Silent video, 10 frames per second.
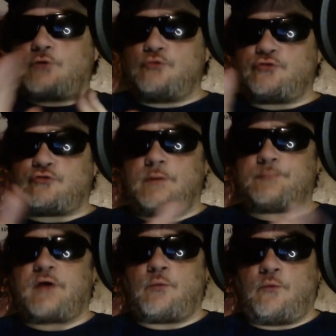those
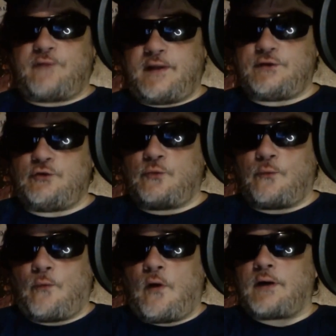trips, I will take you
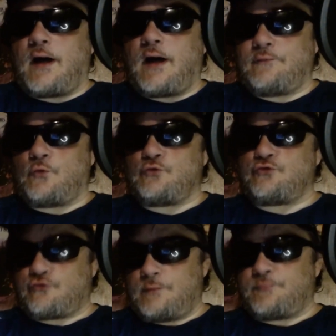along on
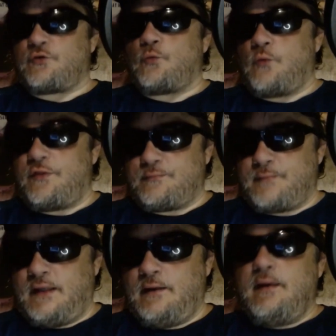those trips with
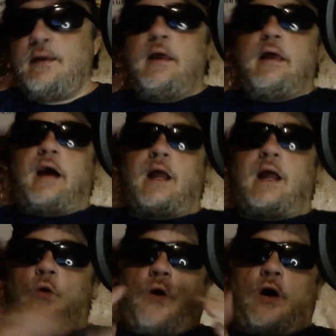me. I
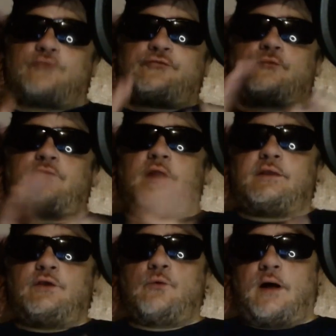will also
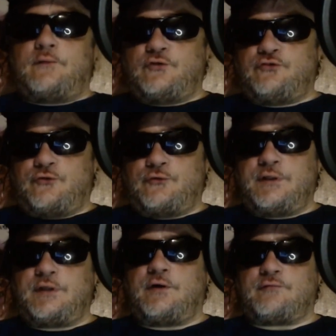take you on the
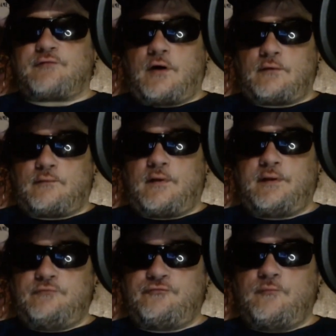journey of car
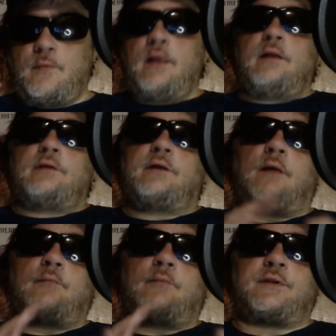life. Now,
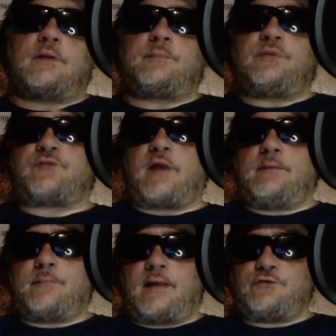I'm only going to be
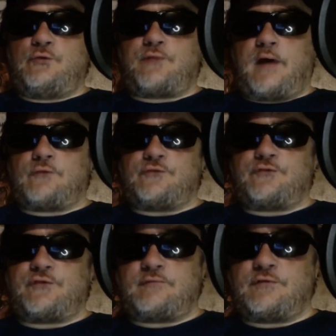staying in my
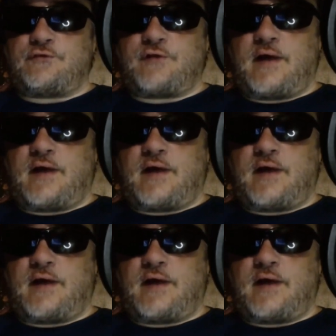2007